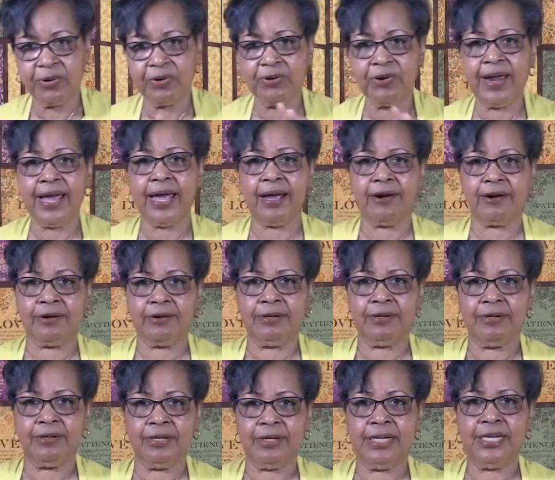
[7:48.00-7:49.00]
Prayer
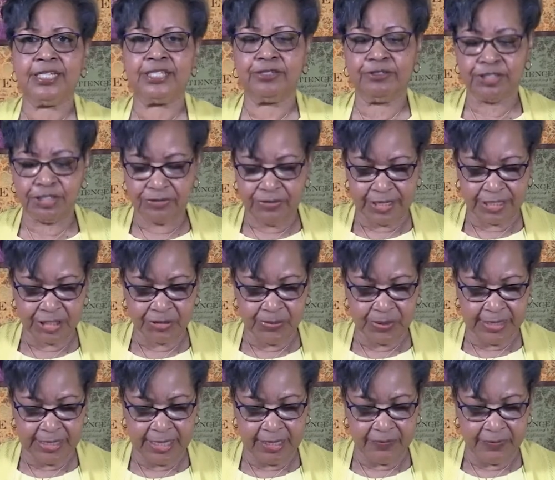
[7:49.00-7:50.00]
is your stress
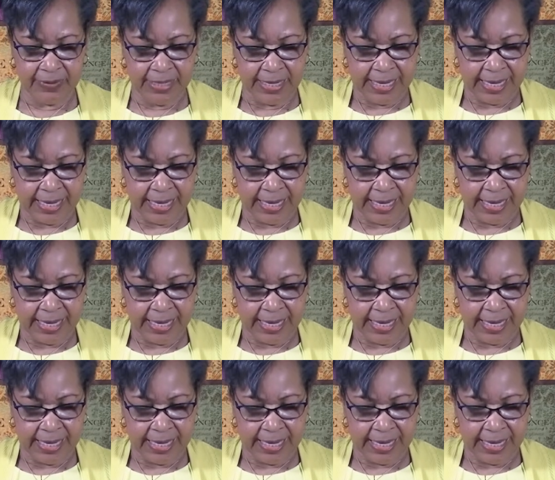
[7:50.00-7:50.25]
relief.